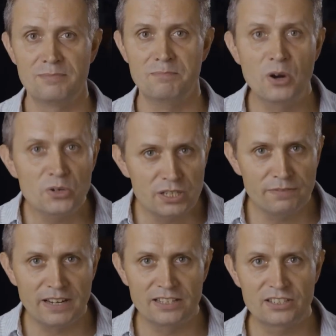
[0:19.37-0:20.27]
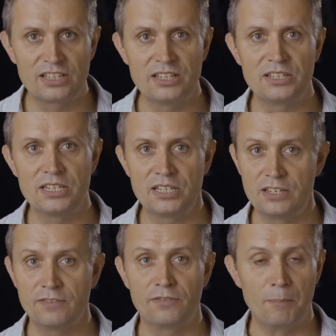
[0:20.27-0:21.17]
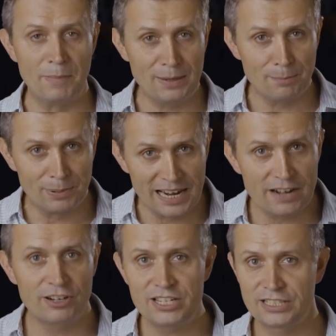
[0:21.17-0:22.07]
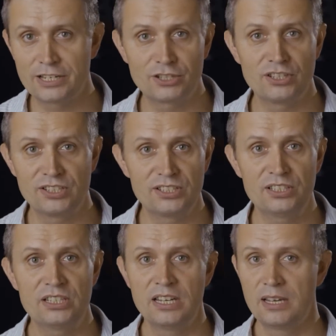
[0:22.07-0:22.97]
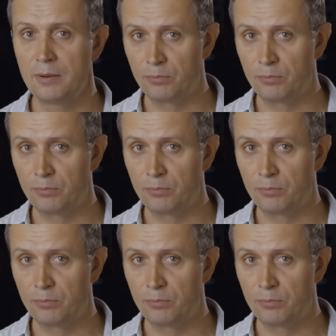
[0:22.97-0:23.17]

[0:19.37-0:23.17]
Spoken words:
Most events consist of main plenary sessions,